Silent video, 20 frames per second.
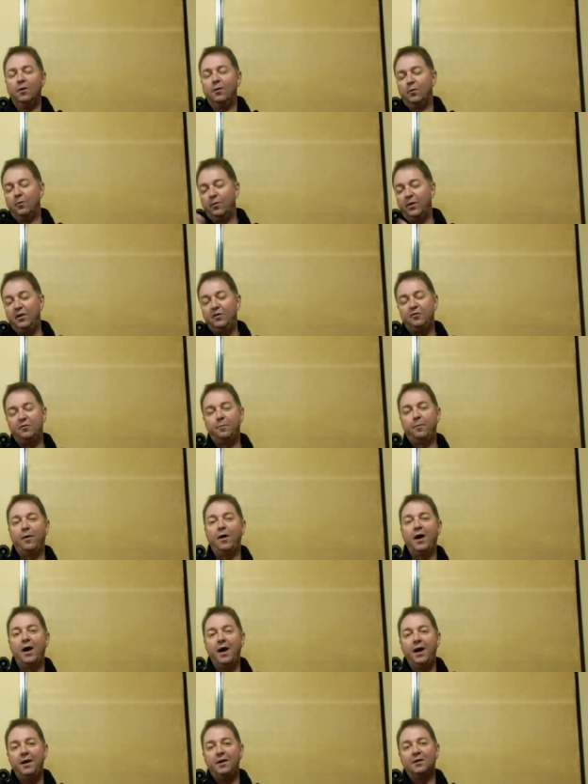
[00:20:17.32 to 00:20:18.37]

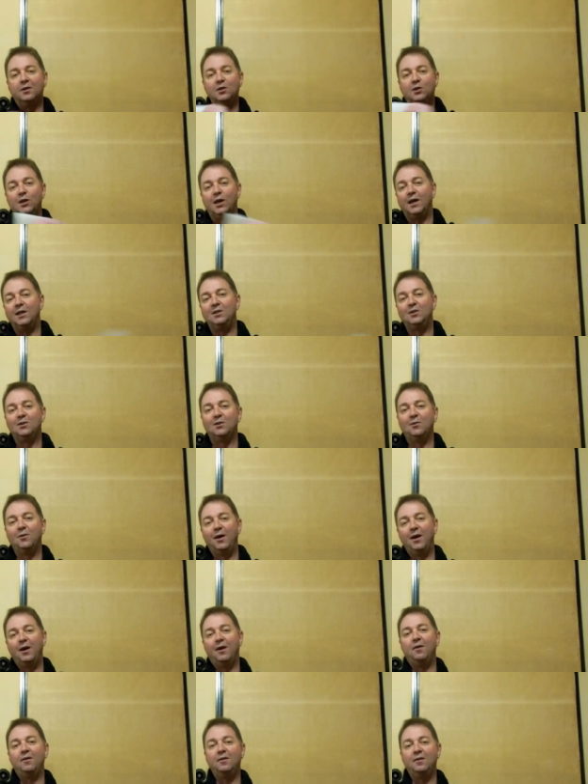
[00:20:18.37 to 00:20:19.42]
resprayed and changed
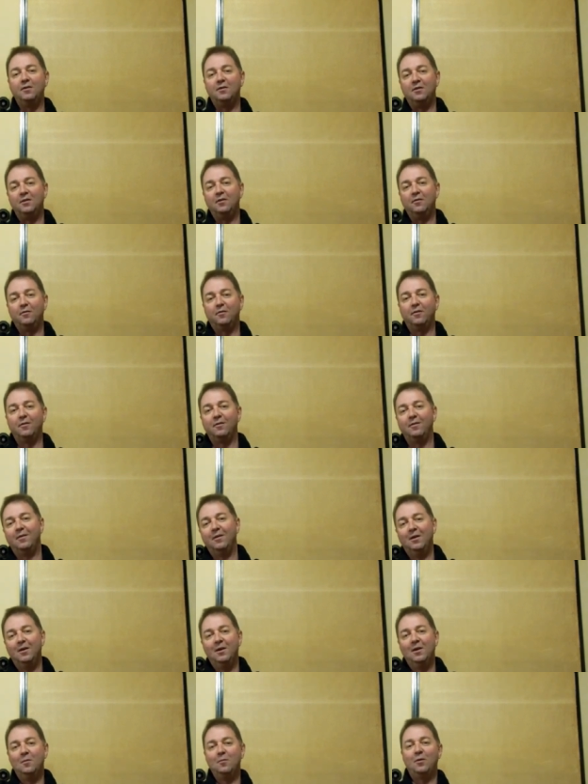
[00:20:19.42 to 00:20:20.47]
around into different
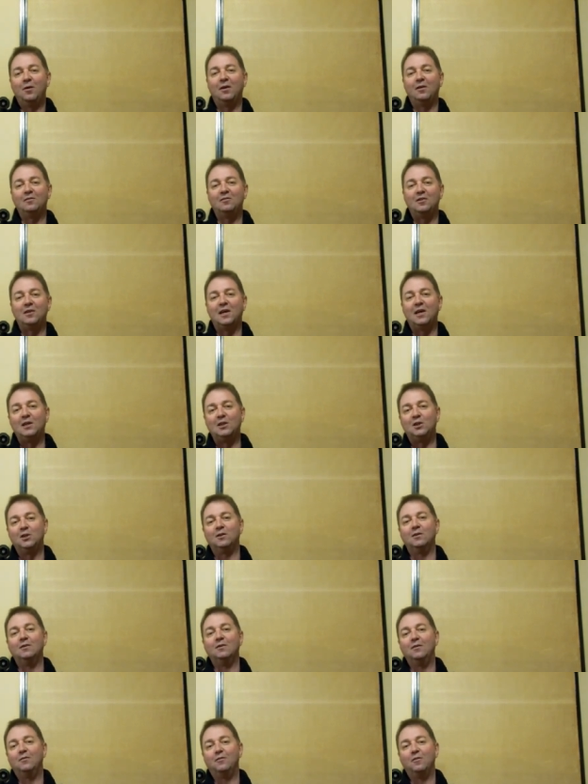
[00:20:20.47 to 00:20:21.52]
pronunciation
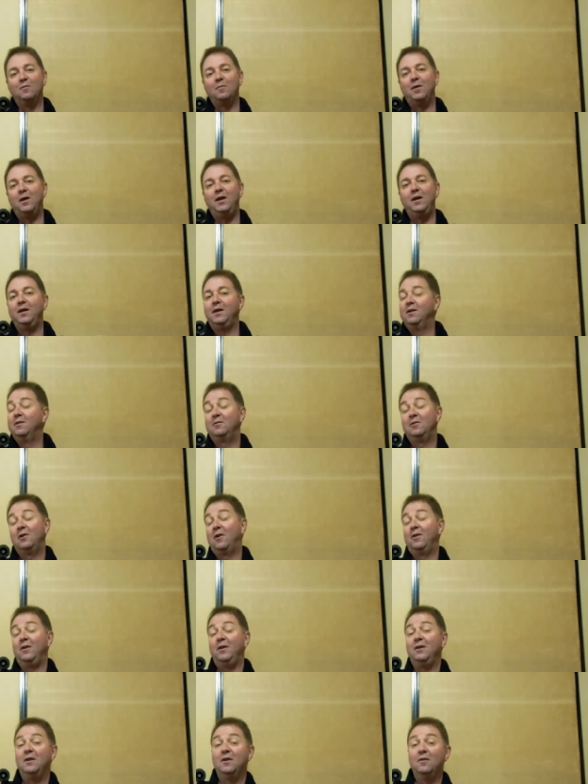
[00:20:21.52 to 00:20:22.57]
and different meaning and
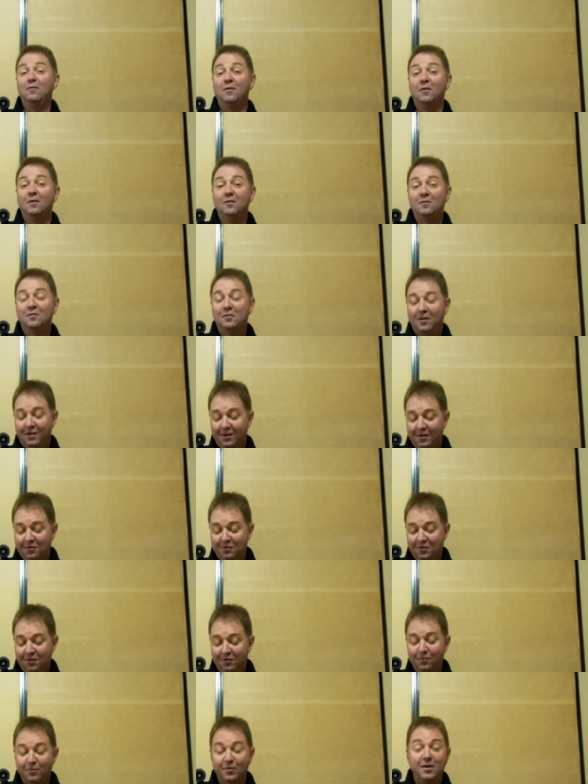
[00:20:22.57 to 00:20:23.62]
totally different, so they're
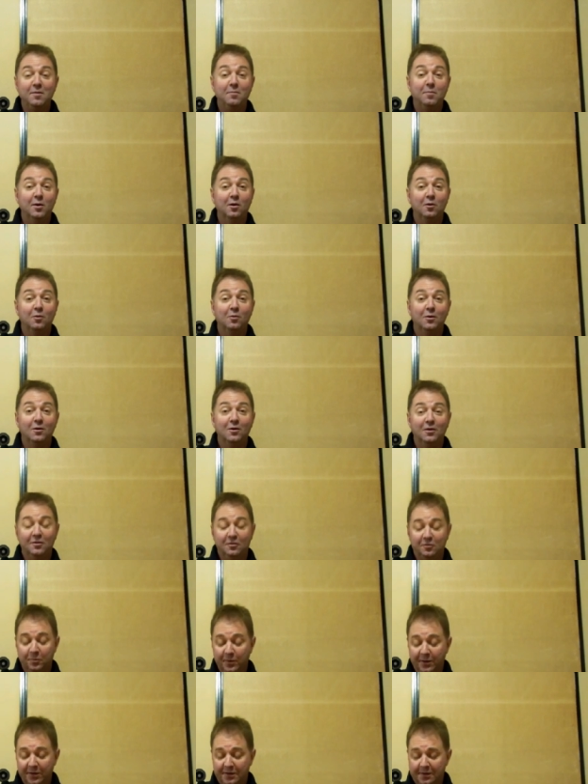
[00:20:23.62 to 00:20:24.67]
sort of rebuilt words.
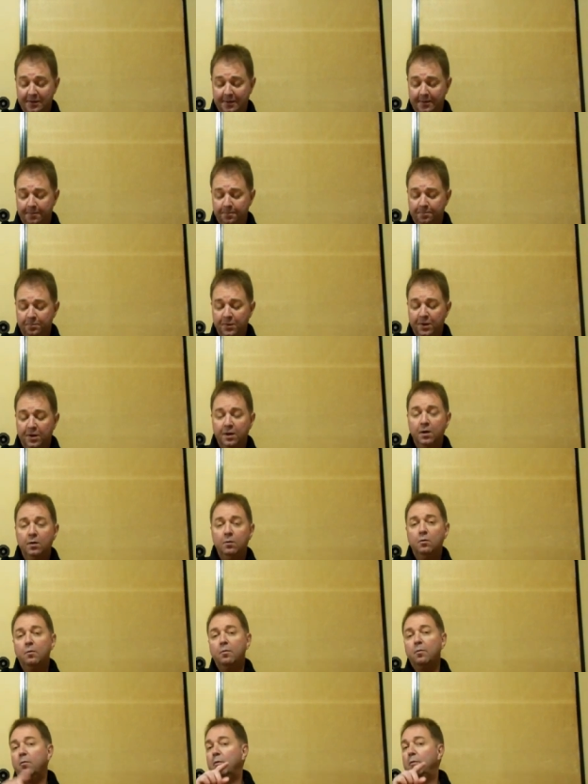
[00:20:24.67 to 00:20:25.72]
But um,
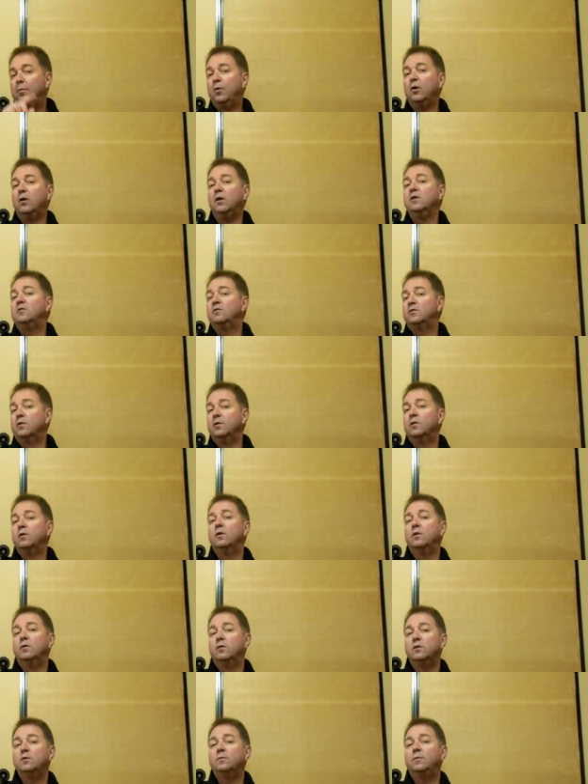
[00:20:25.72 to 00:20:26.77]
we'll, we'll put a list on the,
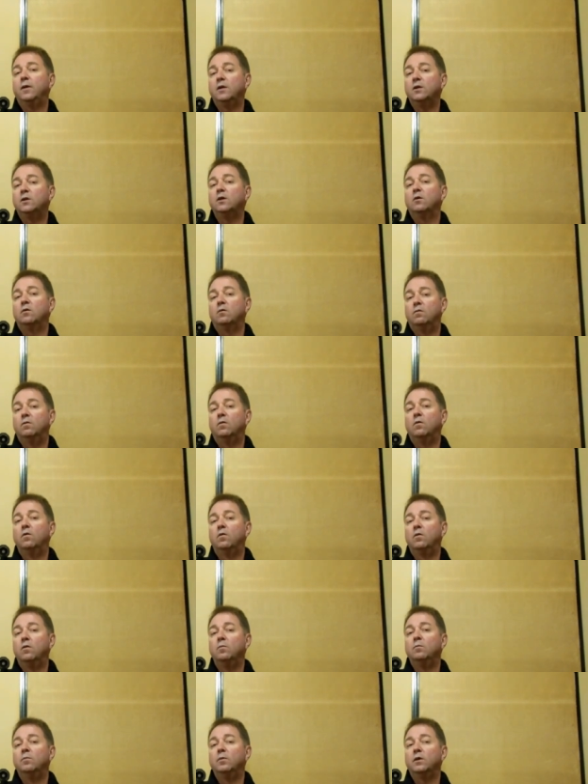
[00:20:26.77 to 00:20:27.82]
on the Japan Channel
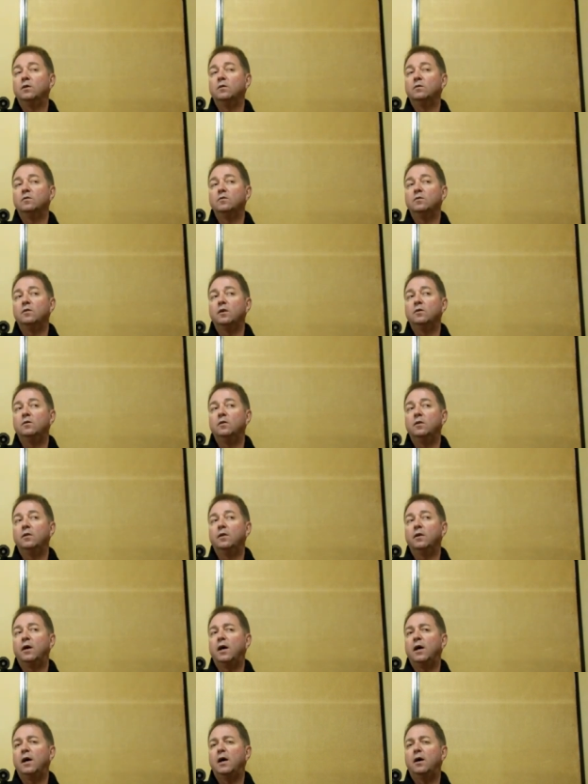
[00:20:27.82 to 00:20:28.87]
forum, because it, it,
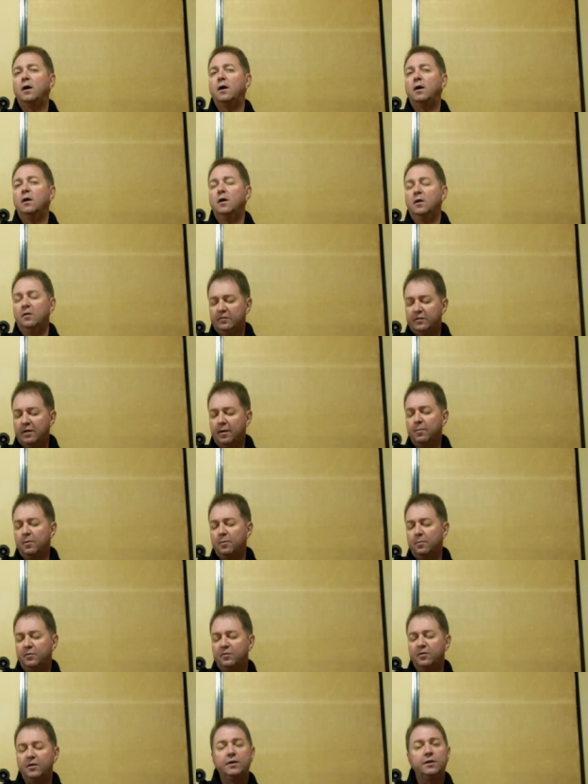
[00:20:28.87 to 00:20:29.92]
they are, some of them
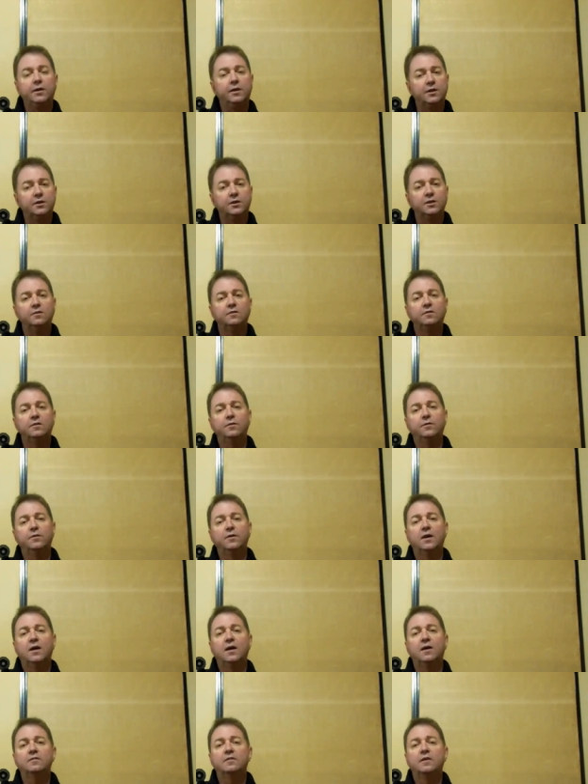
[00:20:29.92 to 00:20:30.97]
particularly, as you can see with the
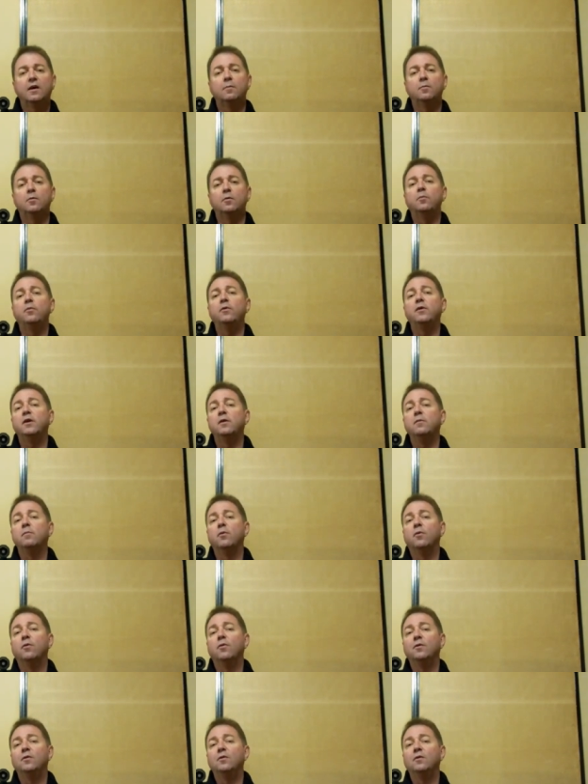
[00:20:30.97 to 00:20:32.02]
last couple, pretty
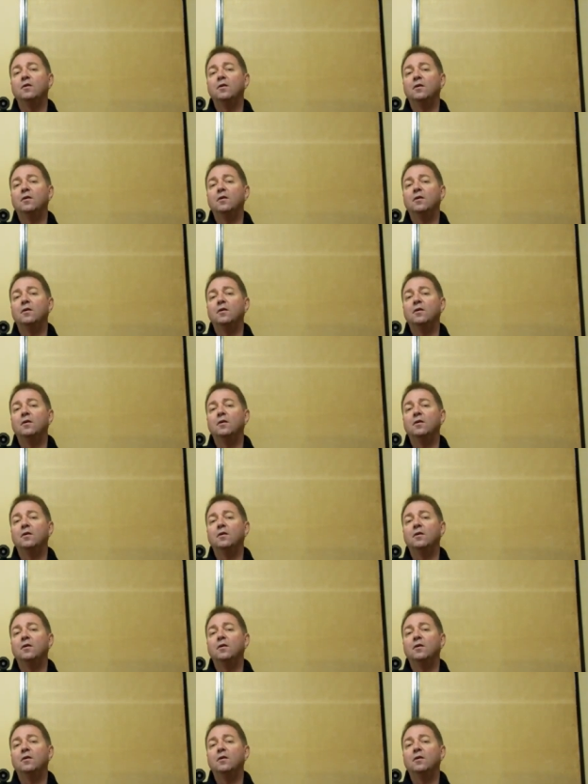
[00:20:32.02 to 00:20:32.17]
important,